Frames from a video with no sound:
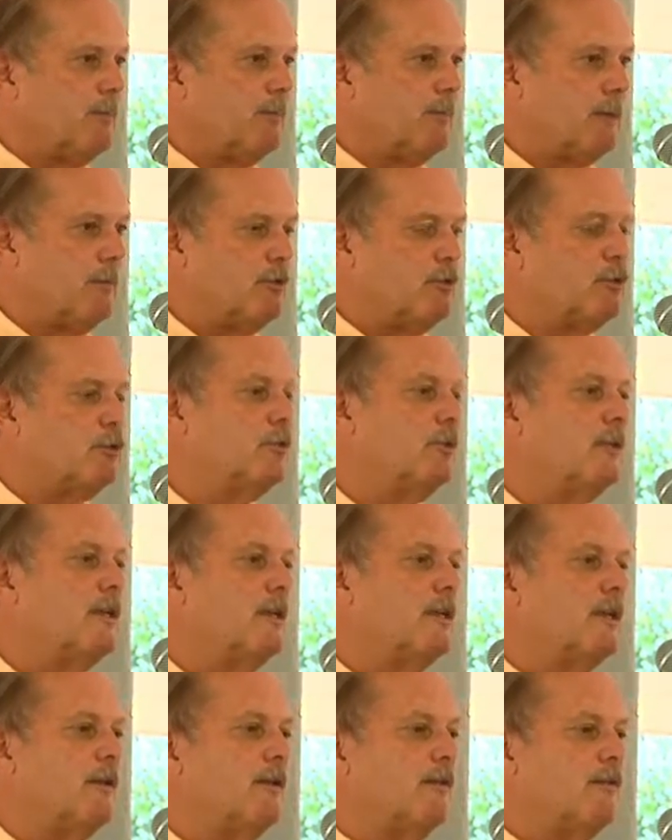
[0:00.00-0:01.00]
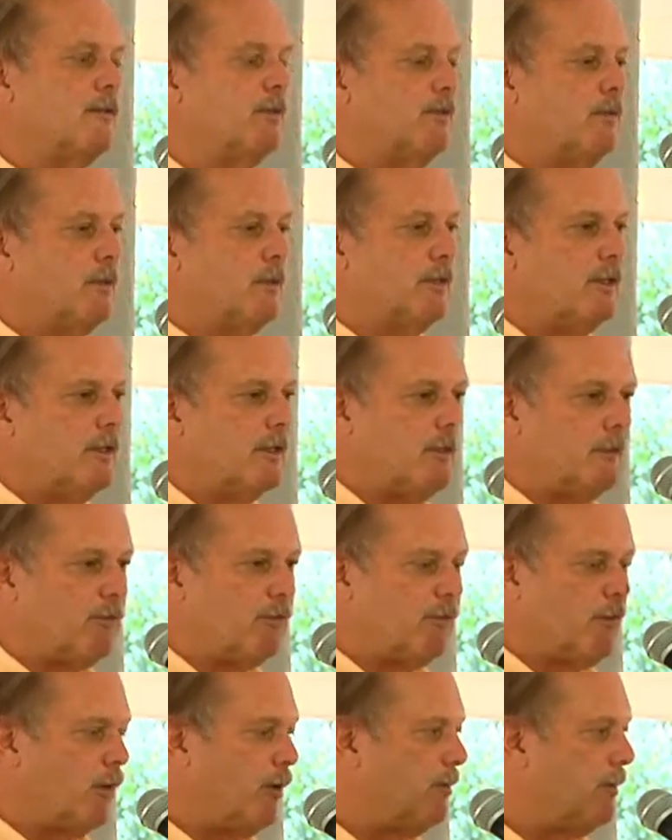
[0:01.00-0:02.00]
publishers, would then
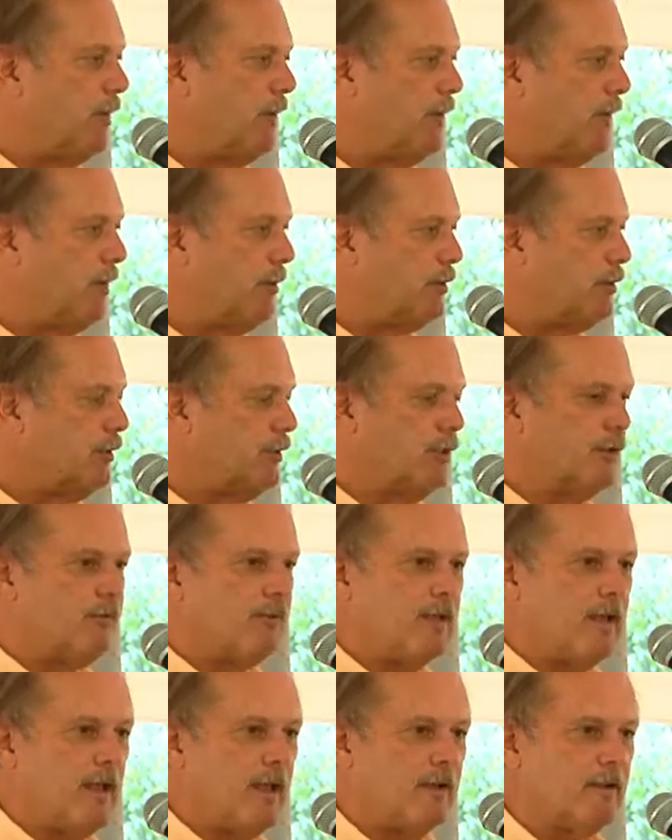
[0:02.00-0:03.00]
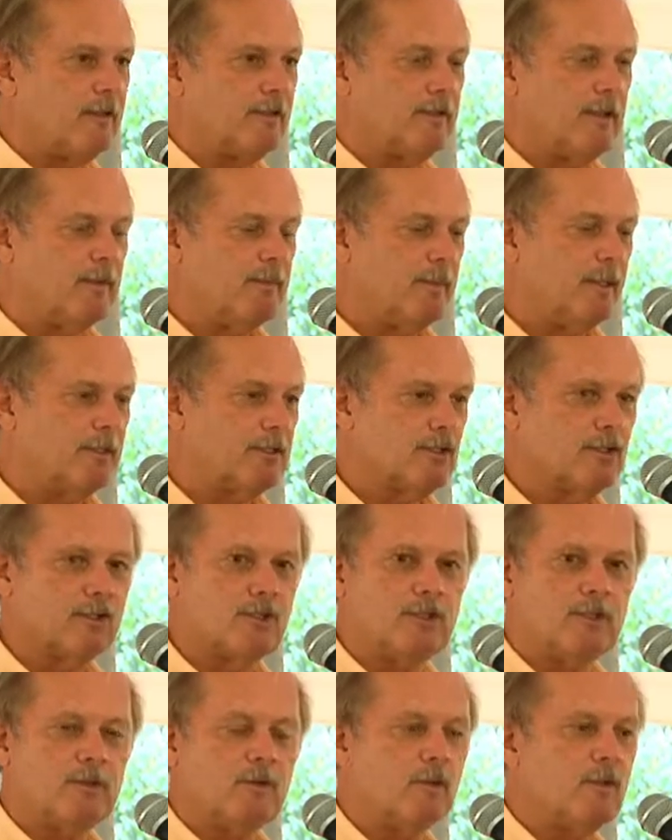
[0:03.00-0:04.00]
farm that out to different
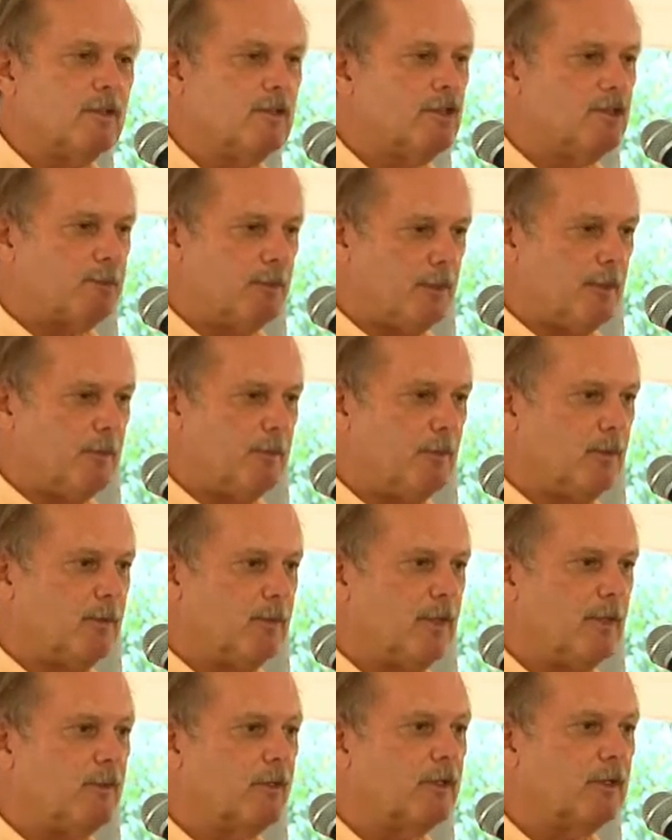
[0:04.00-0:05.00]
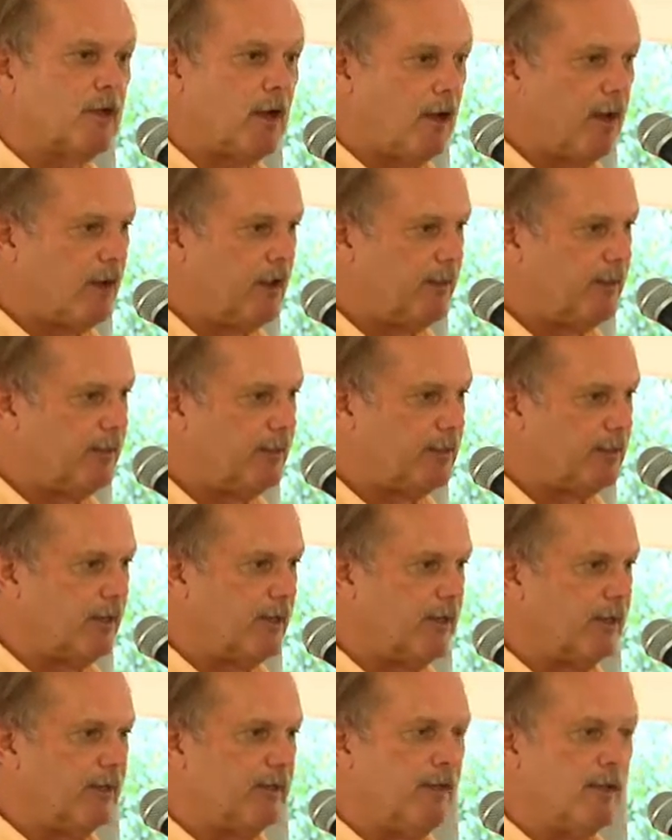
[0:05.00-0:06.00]
academics and all these people, and they would comment
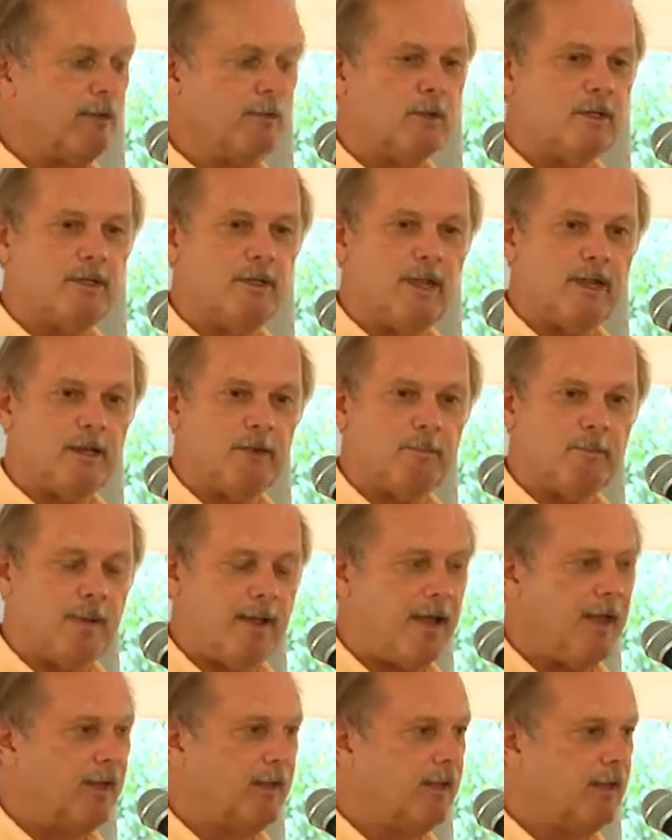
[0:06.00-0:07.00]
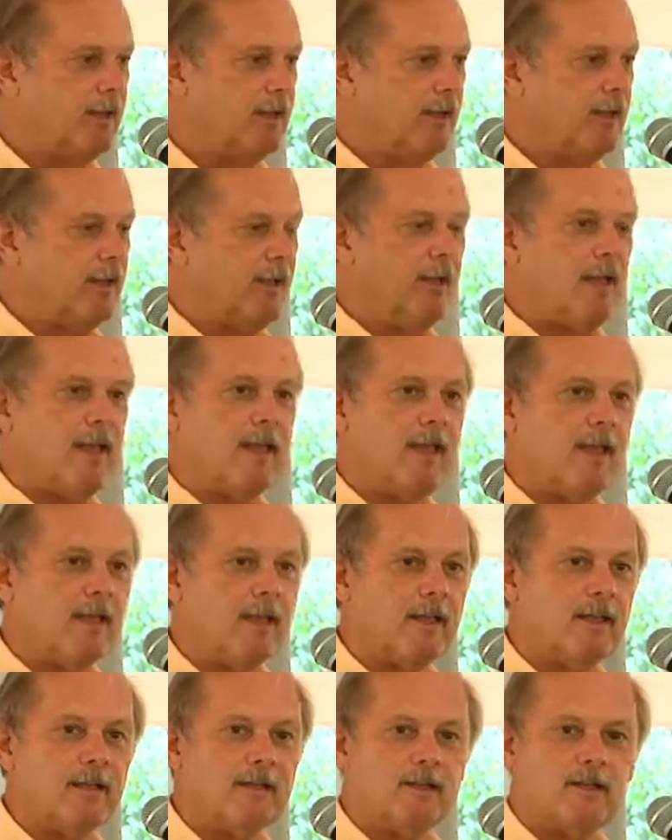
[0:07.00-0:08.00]
on it, and I would get it back,
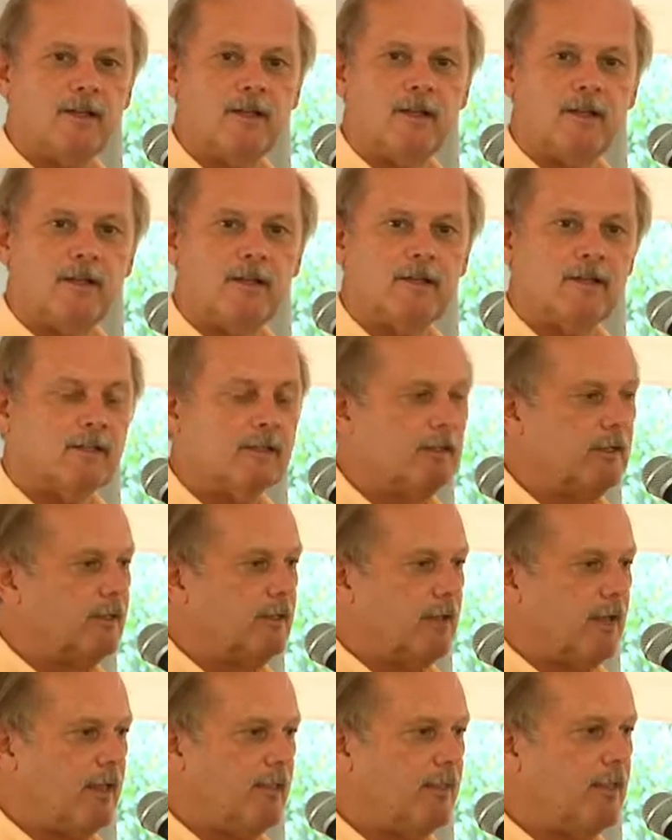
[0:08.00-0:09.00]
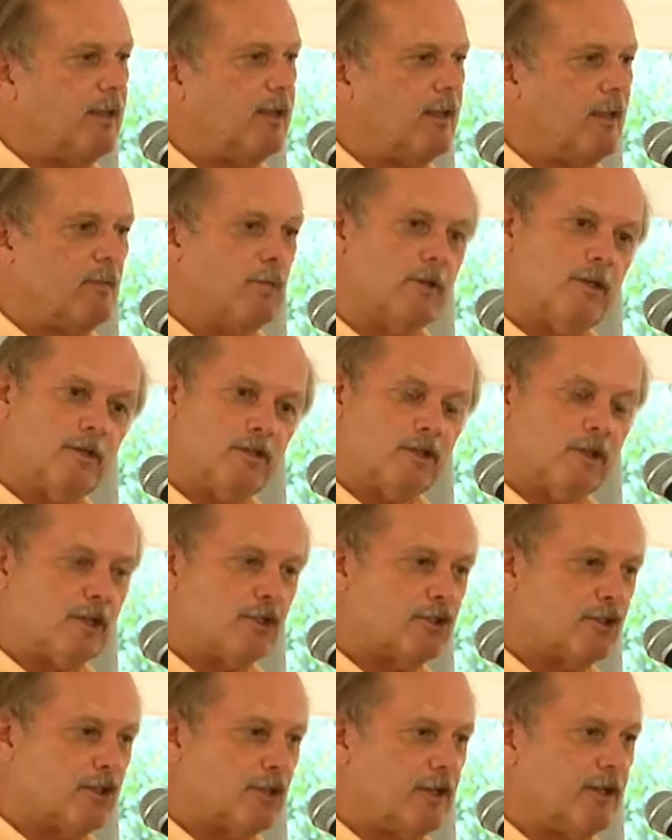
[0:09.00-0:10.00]
and then I would
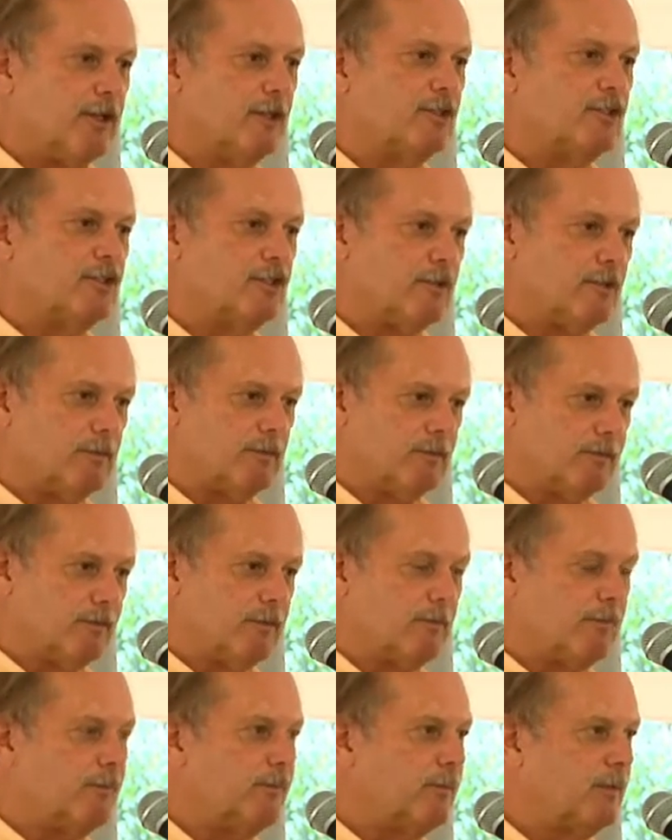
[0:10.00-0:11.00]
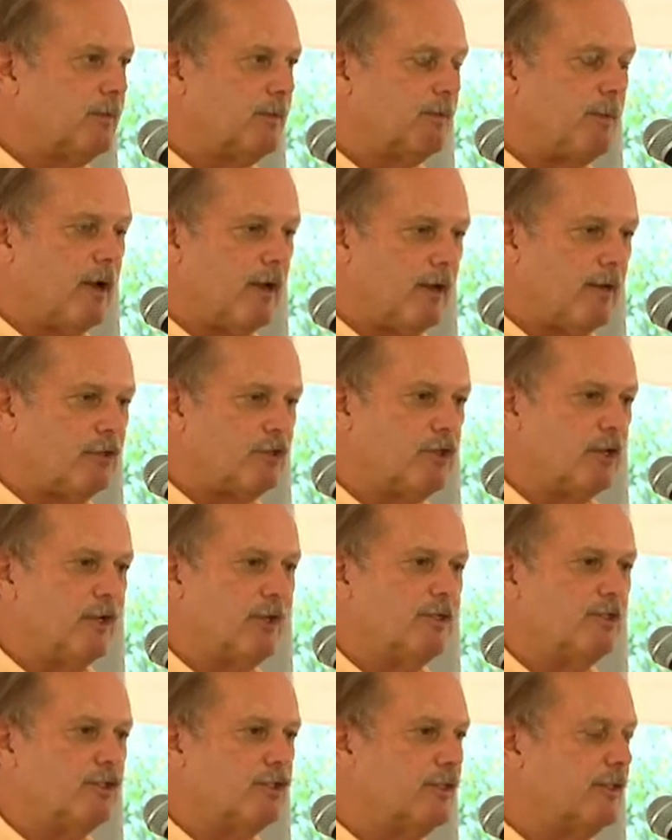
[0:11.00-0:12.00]
adjust things and
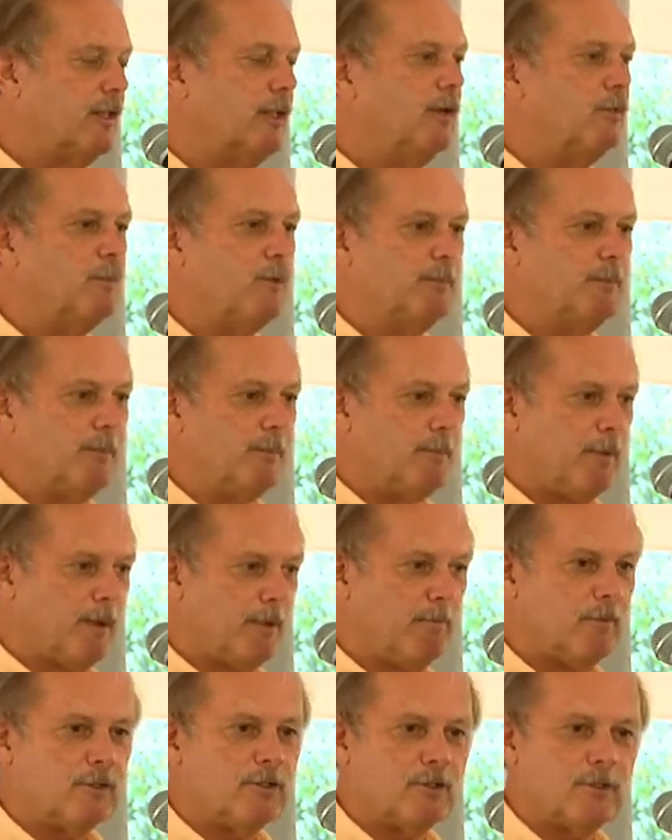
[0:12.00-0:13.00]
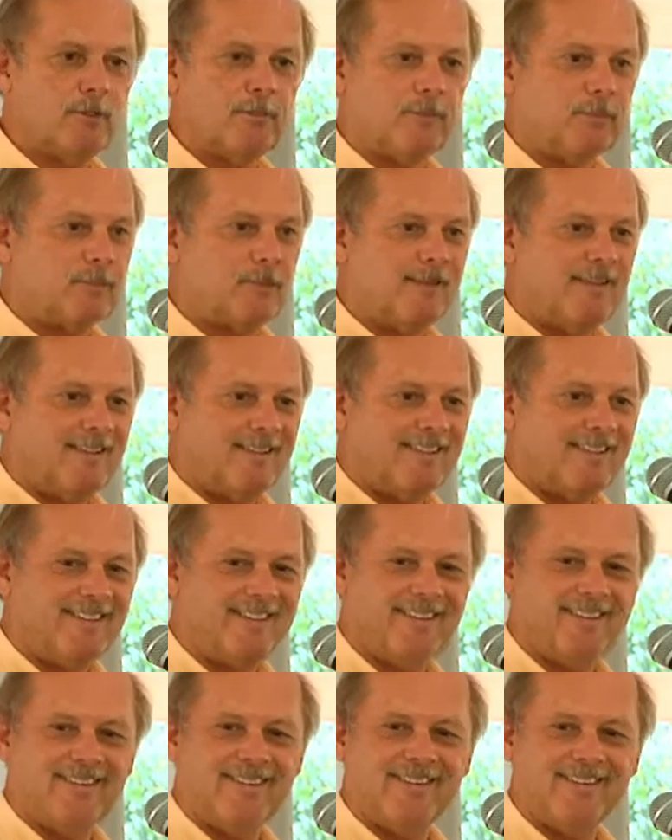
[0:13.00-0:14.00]
apologize, and then it would be published.
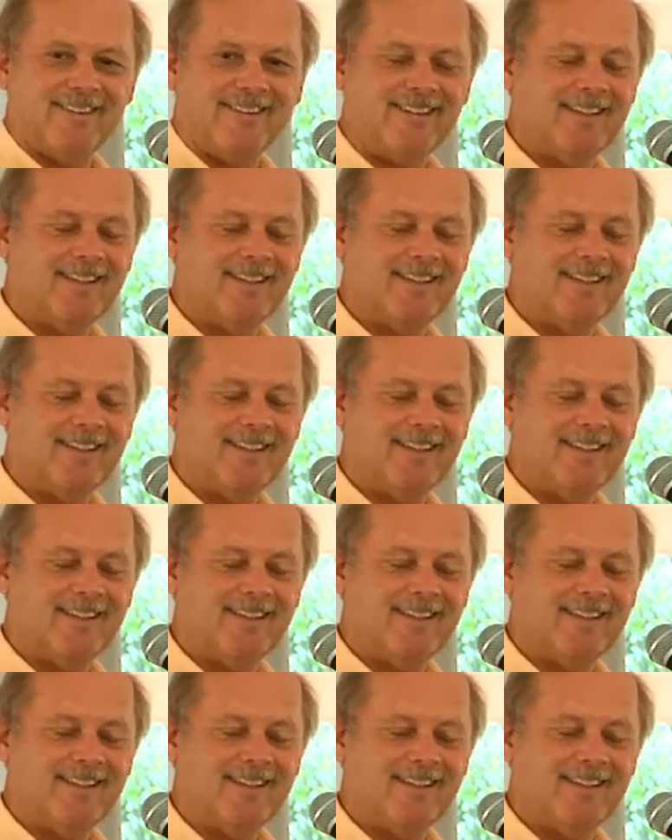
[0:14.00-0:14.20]
You know,